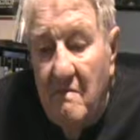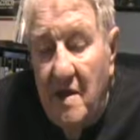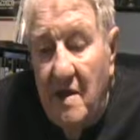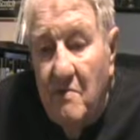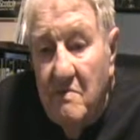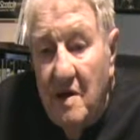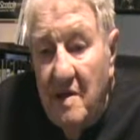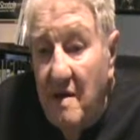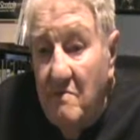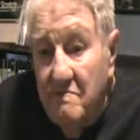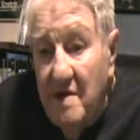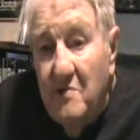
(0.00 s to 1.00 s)
they
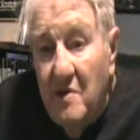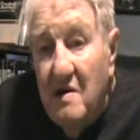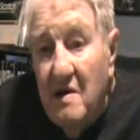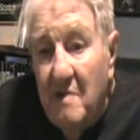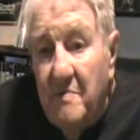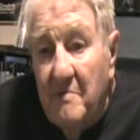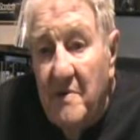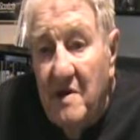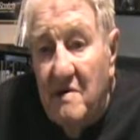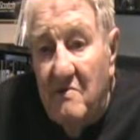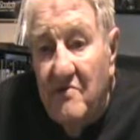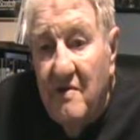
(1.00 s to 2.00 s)
won a couple of
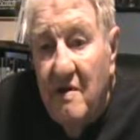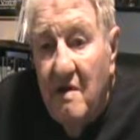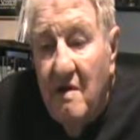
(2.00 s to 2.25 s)
medals.